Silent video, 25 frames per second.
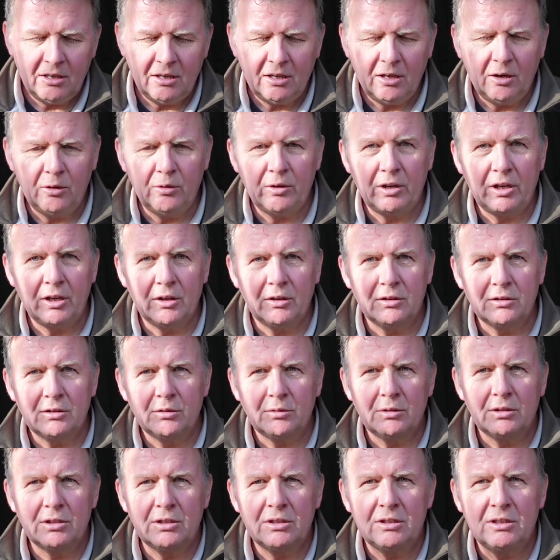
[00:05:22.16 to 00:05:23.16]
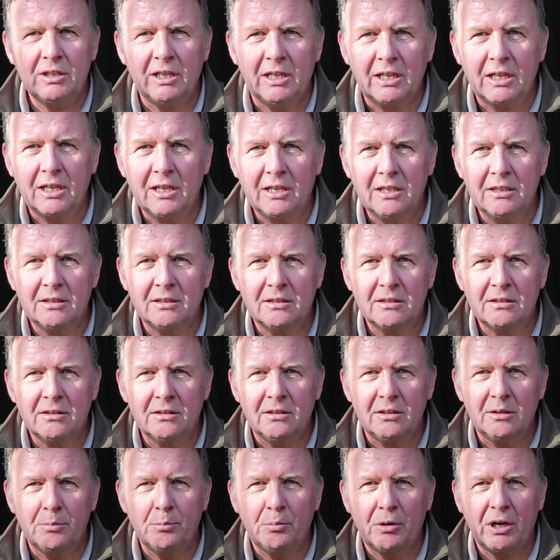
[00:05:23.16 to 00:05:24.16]
holding it onto a stick, because it's
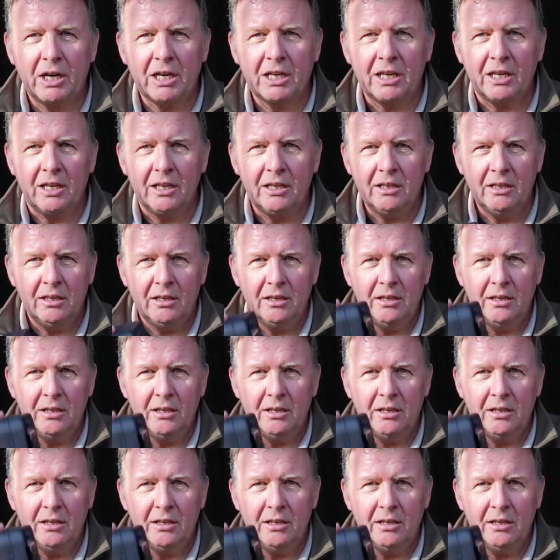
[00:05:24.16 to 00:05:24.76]
got this bracket